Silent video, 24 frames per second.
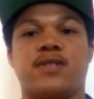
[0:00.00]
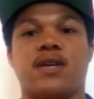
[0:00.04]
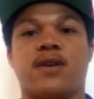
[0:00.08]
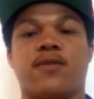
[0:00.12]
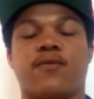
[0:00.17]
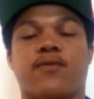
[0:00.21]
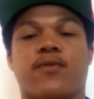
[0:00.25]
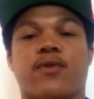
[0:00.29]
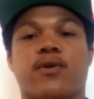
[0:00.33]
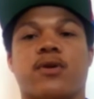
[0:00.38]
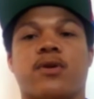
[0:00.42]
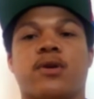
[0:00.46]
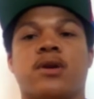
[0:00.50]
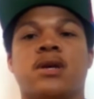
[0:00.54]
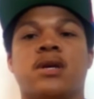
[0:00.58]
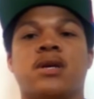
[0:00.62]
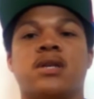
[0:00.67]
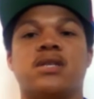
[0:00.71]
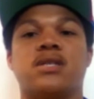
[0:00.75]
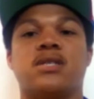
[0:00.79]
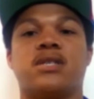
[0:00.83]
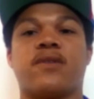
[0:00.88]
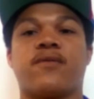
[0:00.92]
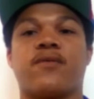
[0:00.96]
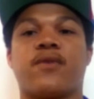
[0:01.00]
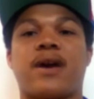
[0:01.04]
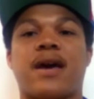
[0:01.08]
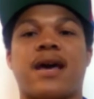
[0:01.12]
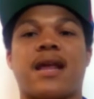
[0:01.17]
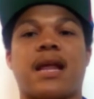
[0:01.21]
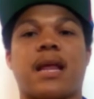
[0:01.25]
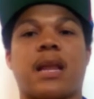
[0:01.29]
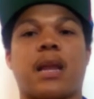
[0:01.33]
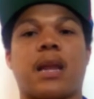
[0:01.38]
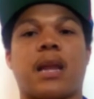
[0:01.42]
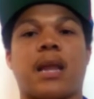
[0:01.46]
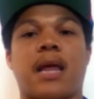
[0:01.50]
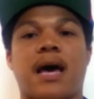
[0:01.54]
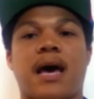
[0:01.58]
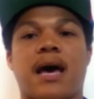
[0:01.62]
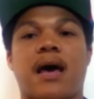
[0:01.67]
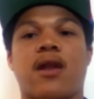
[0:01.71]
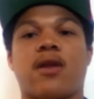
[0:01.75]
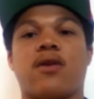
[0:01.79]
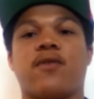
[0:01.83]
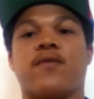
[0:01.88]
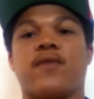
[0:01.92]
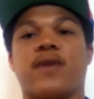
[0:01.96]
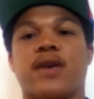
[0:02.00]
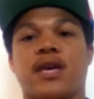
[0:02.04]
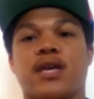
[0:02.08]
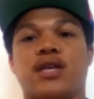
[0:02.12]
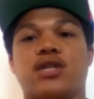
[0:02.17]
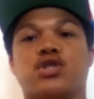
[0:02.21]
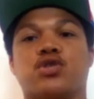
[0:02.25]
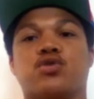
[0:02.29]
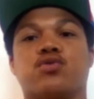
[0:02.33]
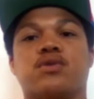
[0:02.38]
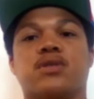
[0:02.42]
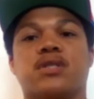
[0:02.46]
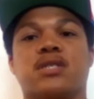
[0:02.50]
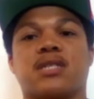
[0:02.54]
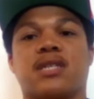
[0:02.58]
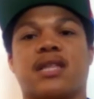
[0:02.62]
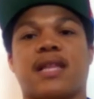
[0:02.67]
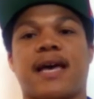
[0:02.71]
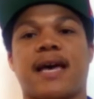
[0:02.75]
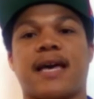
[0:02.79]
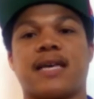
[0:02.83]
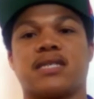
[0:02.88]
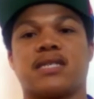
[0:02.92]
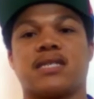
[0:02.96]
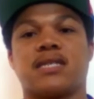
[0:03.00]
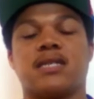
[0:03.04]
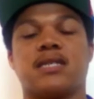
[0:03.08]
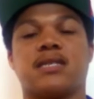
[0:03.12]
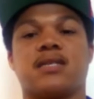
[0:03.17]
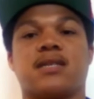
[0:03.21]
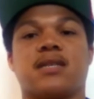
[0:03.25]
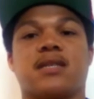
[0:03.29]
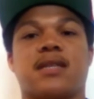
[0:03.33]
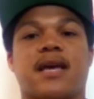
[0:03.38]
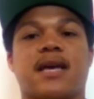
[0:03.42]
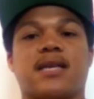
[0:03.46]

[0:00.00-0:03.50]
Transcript: Denver had a lot of injuries last season.